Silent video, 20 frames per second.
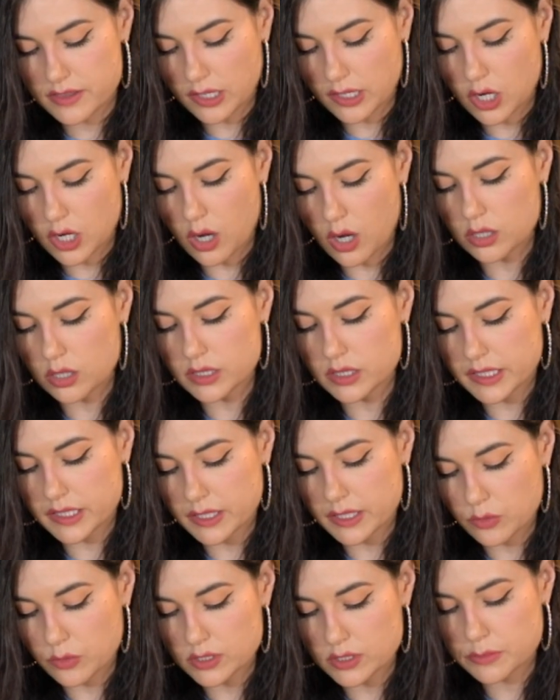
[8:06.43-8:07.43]
garlic
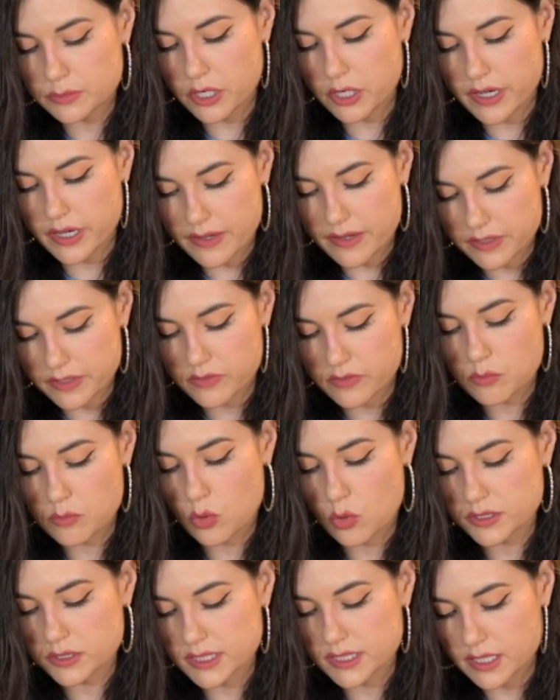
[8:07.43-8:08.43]
and rosemary have even
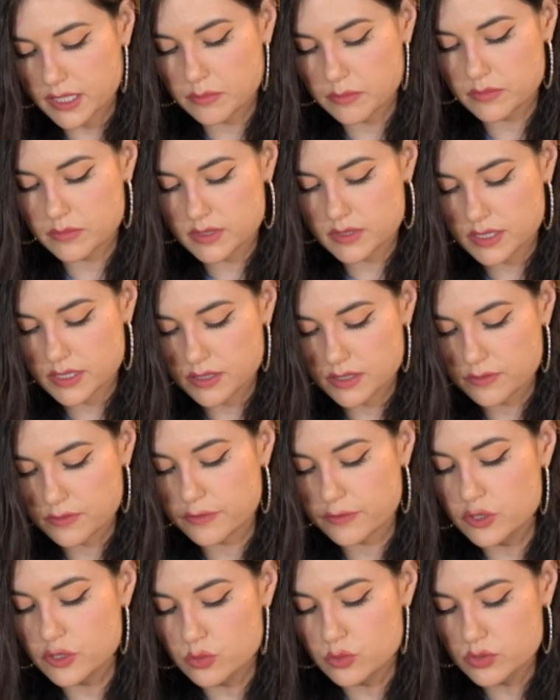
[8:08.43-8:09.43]
more time to
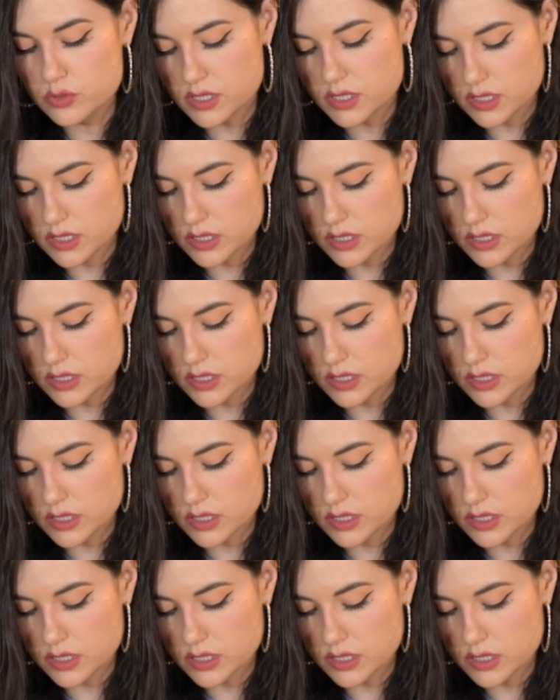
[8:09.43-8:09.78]
infuse into the